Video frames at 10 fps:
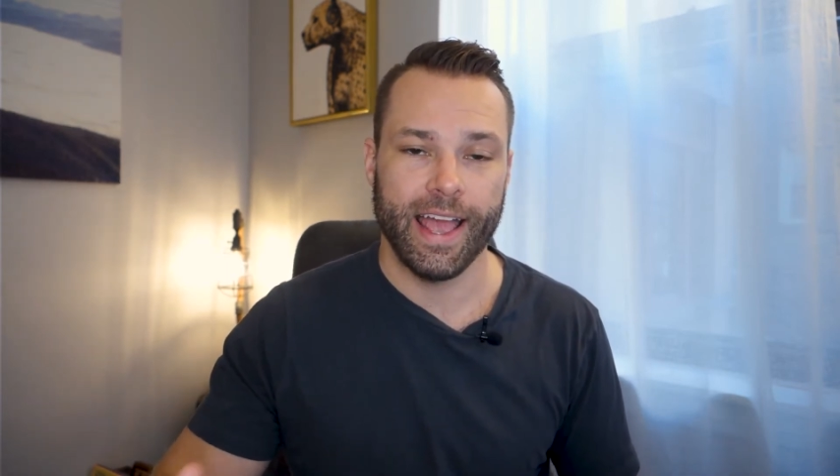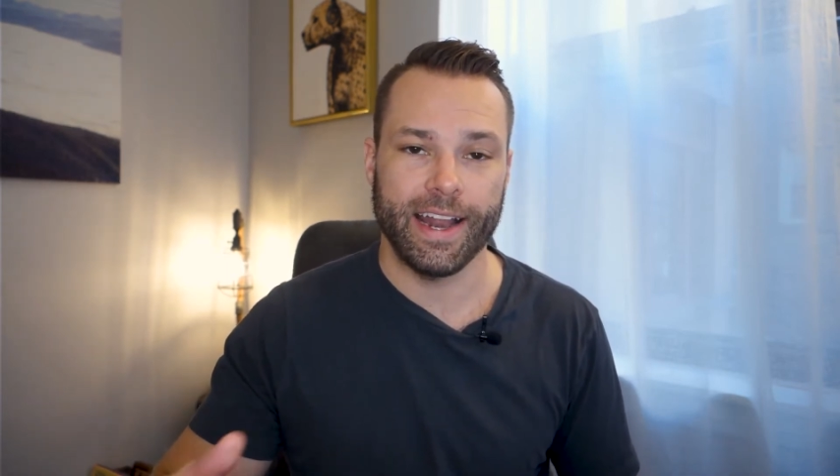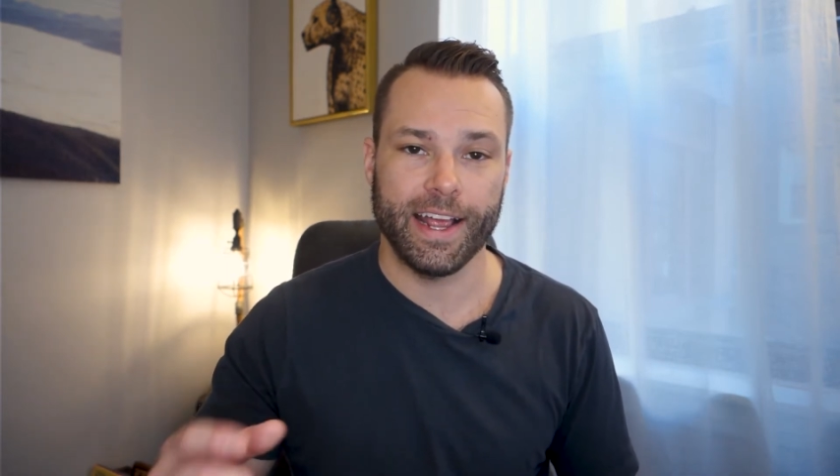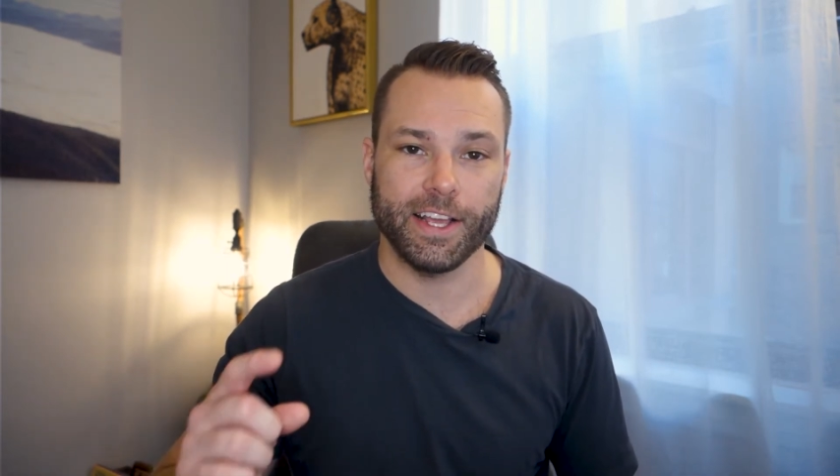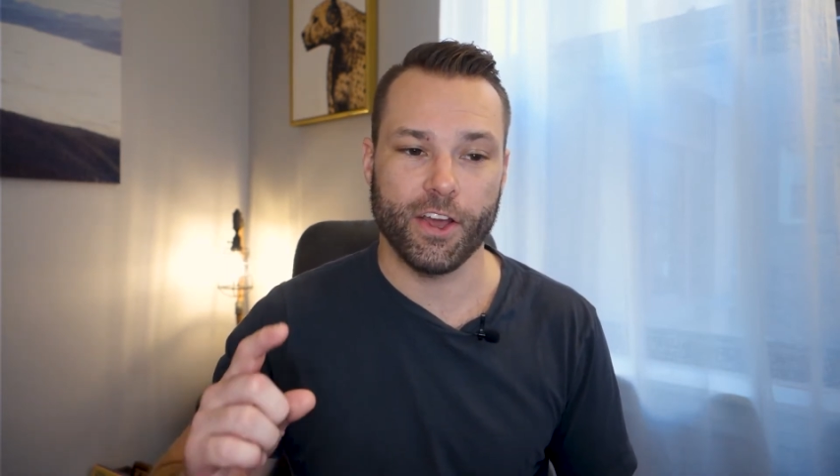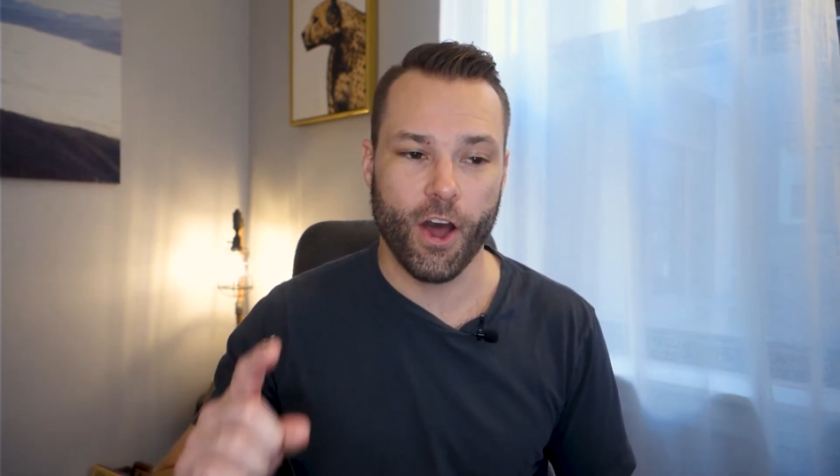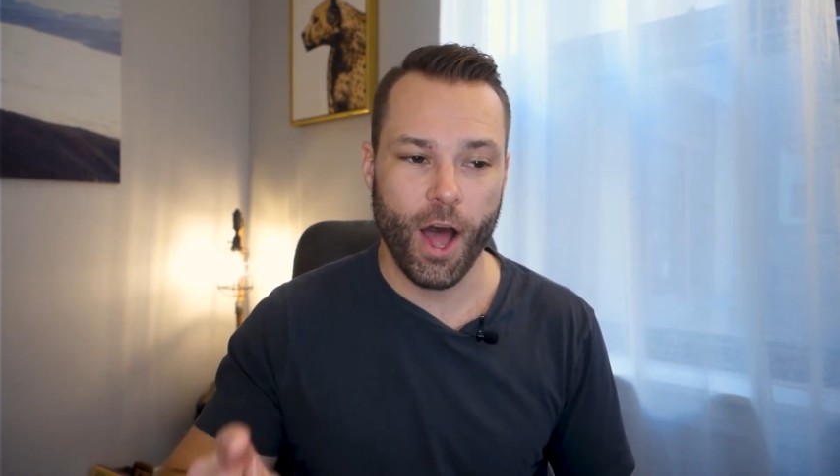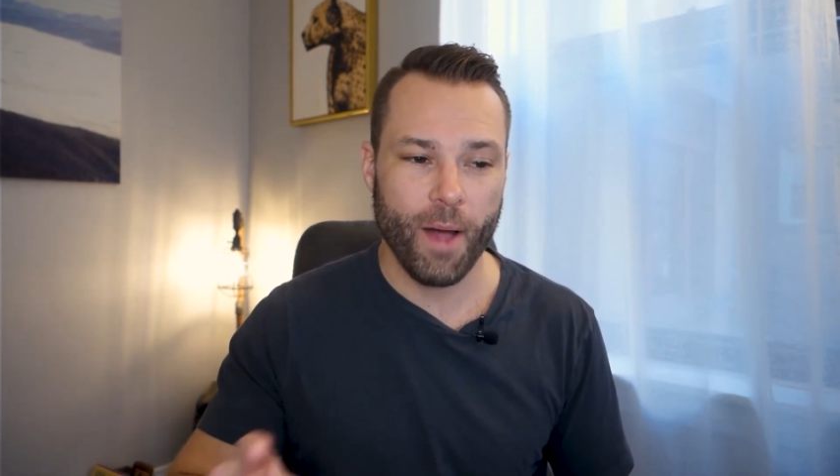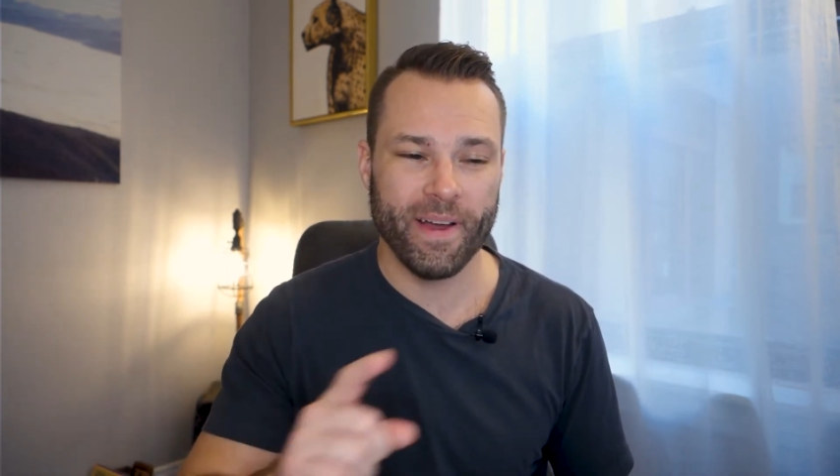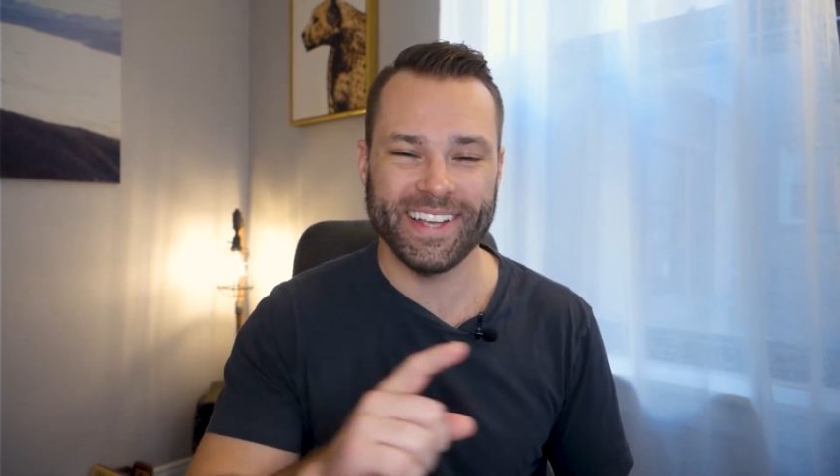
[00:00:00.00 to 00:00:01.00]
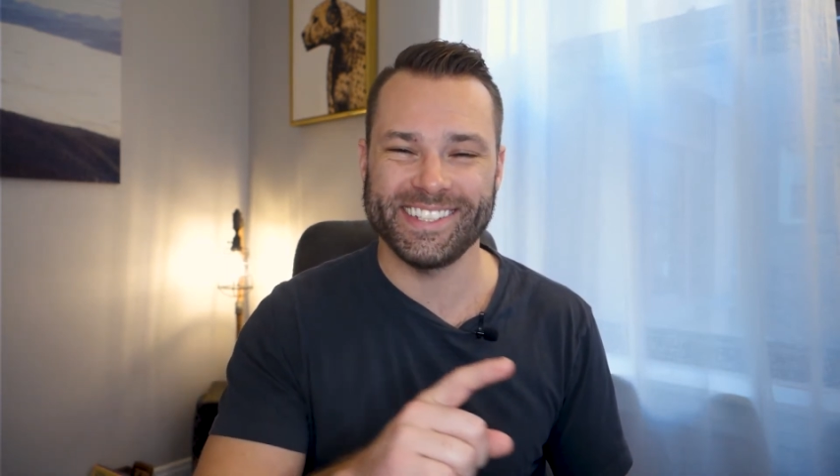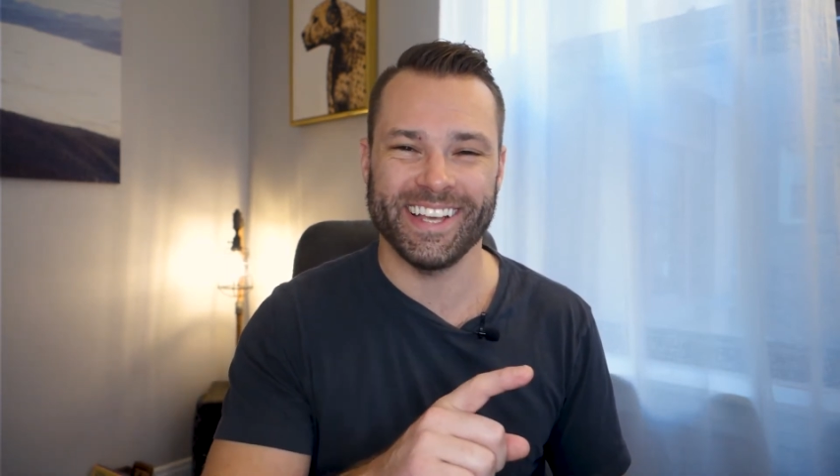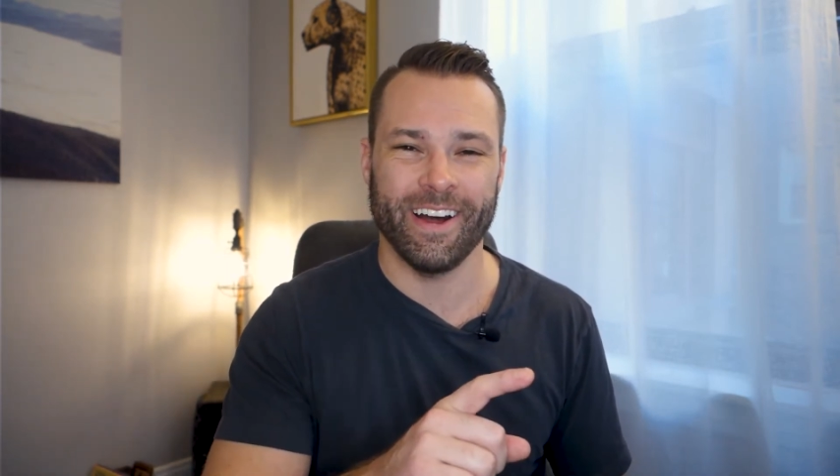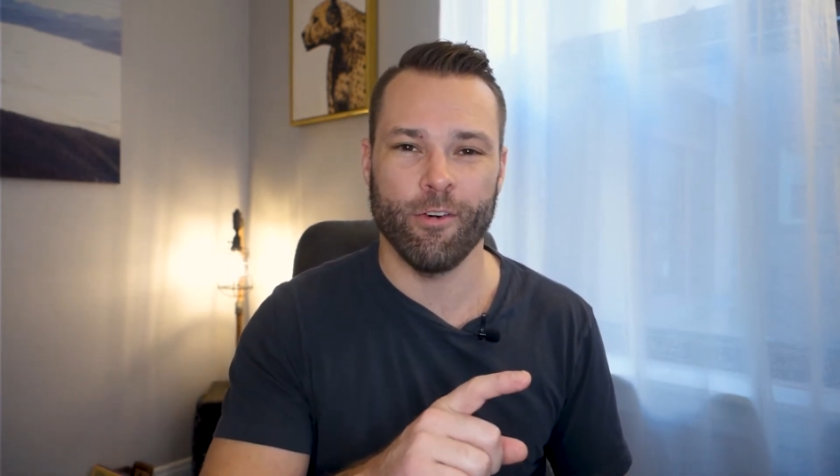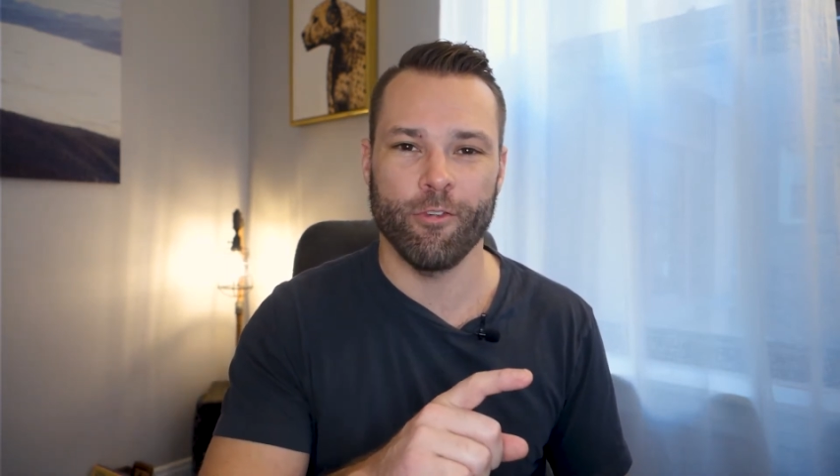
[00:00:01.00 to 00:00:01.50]
And I caught
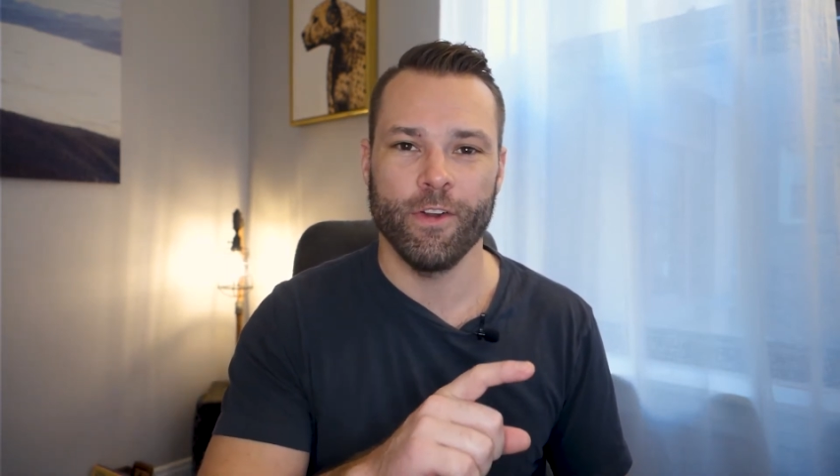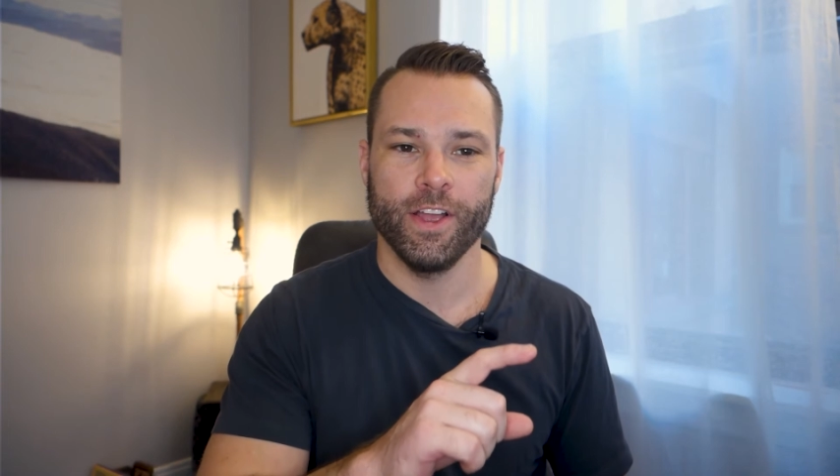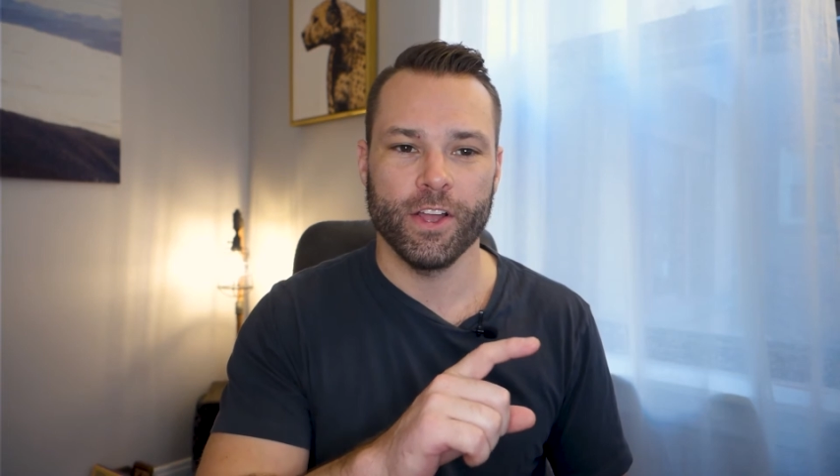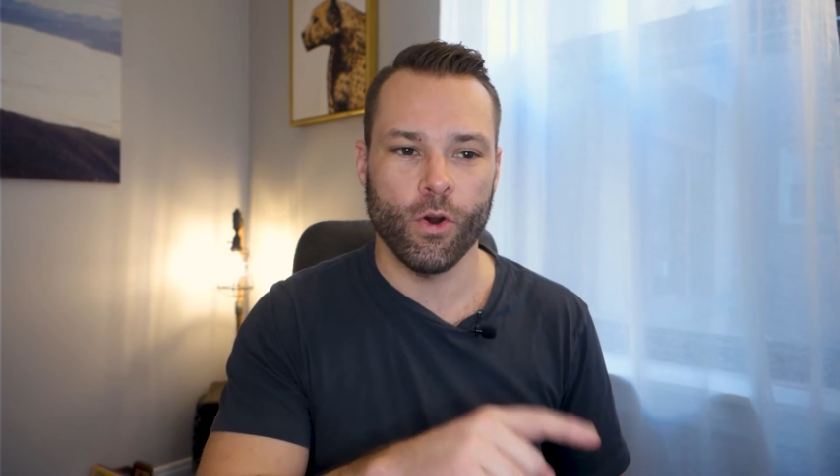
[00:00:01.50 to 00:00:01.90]
myself